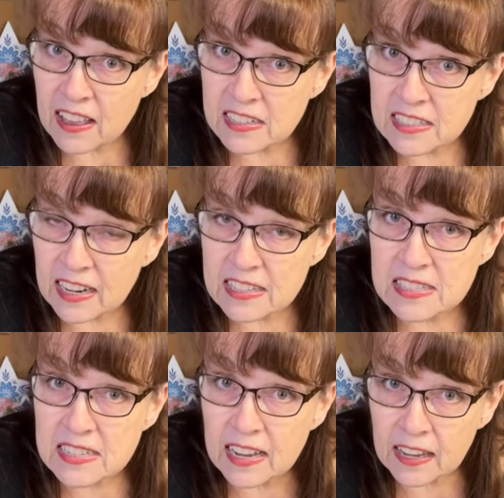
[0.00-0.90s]
We usually
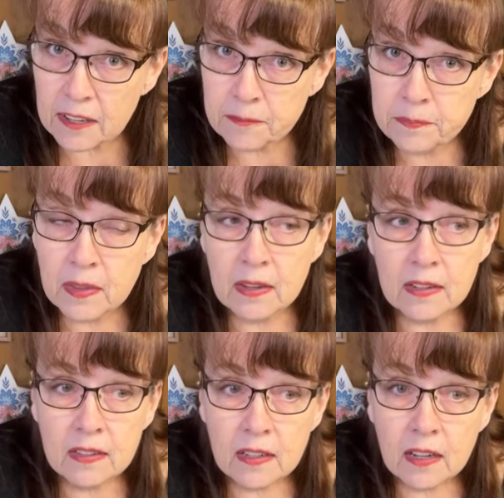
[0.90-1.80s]
don't do
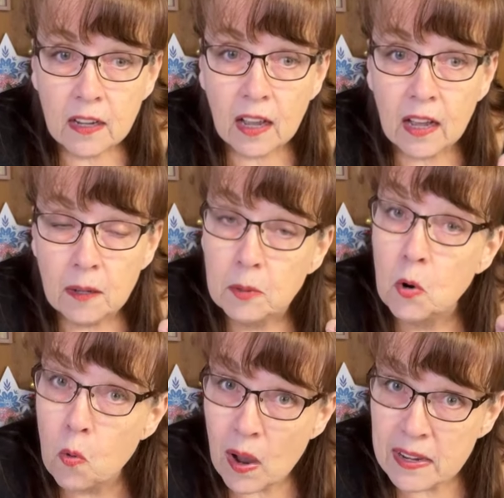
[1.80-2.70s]
new releases
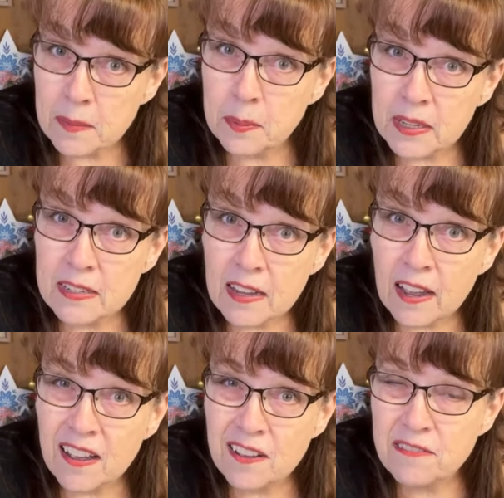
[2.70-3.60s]
until the end of
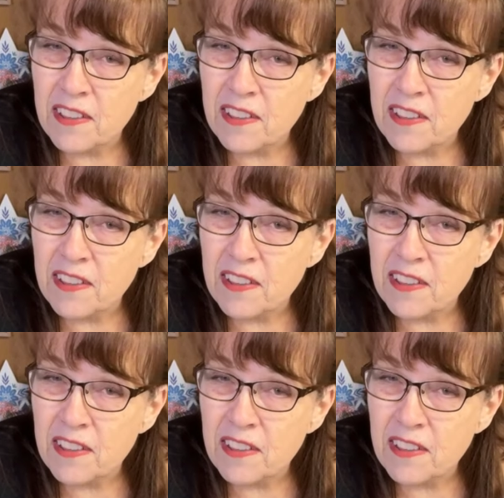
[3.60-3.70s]
January,